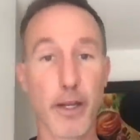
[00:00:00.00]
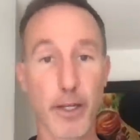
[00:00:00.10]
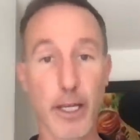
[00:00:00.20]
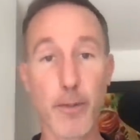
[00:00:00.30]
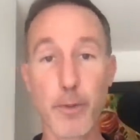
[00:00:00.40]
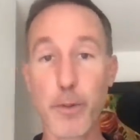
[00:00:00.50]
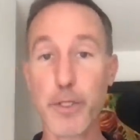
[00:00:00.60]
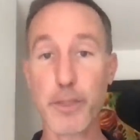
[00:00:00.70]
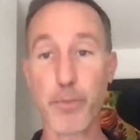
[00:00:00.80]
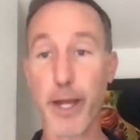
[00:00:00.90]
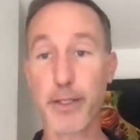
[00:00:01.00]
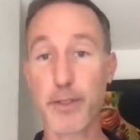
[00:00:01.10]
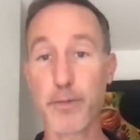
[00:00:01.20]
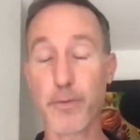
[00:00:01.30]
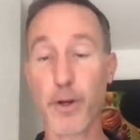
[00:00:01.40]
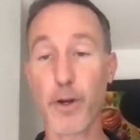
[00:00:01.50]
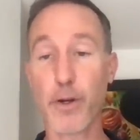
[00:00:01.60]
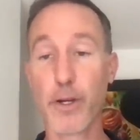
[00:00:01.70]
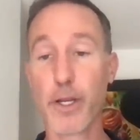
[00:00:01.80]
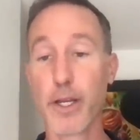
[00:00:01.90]
come to expect as
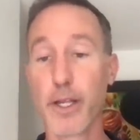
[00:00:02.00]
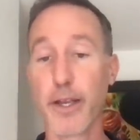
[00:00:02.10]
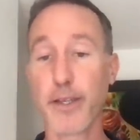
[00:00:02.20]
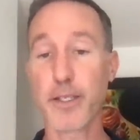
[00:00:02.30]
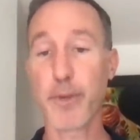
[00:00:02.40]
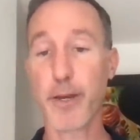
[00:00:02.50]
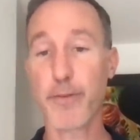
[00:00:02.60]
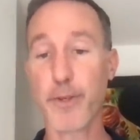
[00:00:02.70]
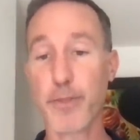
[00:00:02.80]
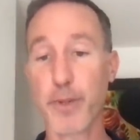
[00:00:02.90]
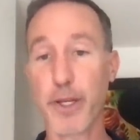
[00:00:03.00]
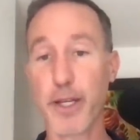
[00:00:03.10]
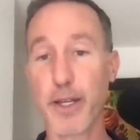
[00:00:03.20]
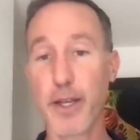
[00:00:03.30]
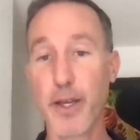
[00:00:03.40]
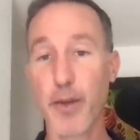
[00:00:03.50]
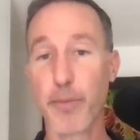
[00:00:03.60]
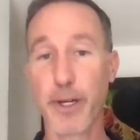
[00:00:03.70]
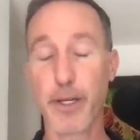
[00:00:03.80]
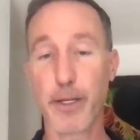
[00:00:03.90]
far as a metaverse play.
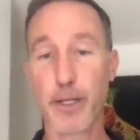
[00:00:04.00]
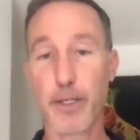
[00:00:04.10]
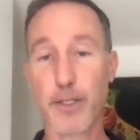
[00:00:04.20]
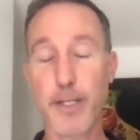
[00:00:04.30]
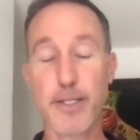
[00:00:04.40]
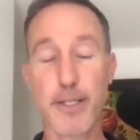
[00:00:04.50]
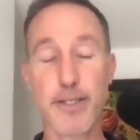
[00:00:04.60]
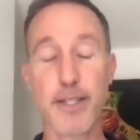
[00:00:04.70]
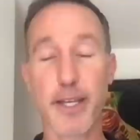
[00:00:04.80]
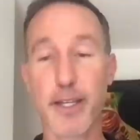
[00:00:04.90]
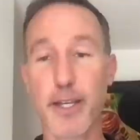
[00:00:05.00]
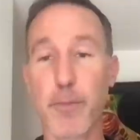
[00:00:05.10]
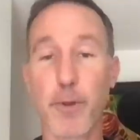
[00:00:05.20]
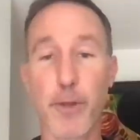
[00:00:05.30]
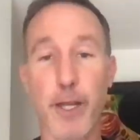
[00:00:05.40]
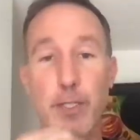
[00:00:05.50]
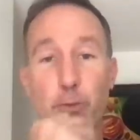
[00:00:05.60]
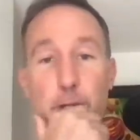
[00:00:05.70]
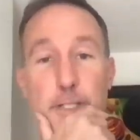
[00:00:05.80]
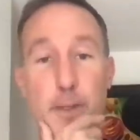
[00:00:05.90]
But Jesse did say a couple things.
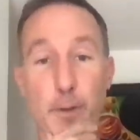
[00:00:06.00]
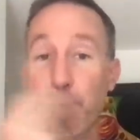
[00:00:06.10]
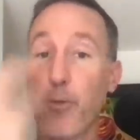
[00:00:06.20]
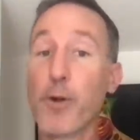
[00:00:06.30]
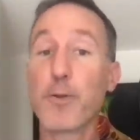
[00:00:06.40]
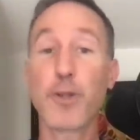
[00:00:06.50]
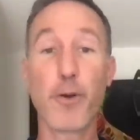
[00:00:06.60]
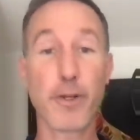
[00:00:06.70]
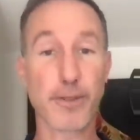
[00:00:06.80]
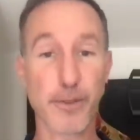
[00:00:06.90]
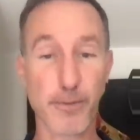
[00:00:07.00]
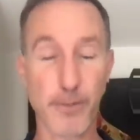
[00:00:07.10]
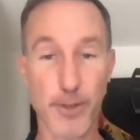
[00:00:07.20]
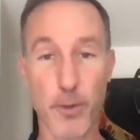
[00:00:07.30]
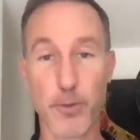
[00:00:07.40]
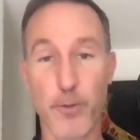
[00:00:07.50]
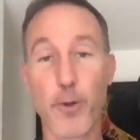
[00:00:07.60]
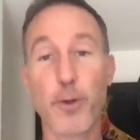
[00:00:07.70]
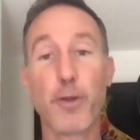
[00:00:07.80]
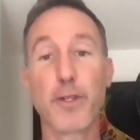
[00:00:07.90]
One, he said there's four new tokens, so
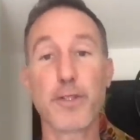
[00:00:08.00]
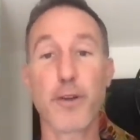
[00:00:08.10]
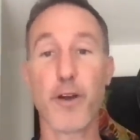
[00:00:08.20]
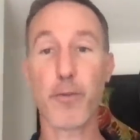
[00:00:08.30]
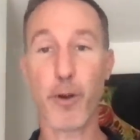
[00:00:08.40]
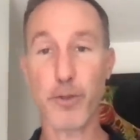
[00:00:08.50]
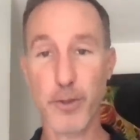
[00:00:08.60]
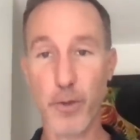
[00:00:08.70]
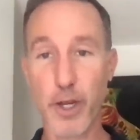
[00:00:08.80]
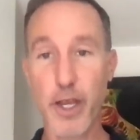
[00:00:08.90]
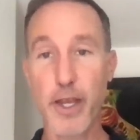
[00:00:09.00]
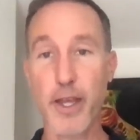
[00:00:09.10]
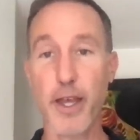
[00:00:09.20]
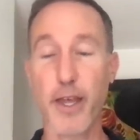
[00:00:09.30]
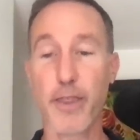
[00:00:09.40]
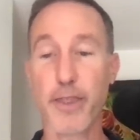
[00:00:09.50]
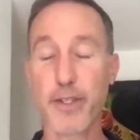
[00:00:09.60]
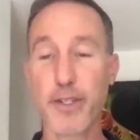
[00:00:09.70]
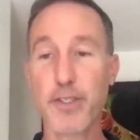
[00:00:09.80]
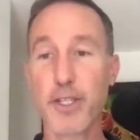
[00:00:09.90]
four new things to talk about. So
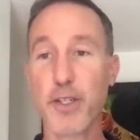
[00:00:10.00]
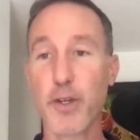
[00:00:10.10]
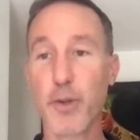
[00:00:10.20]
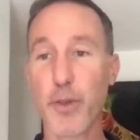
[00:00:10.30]
just so you know,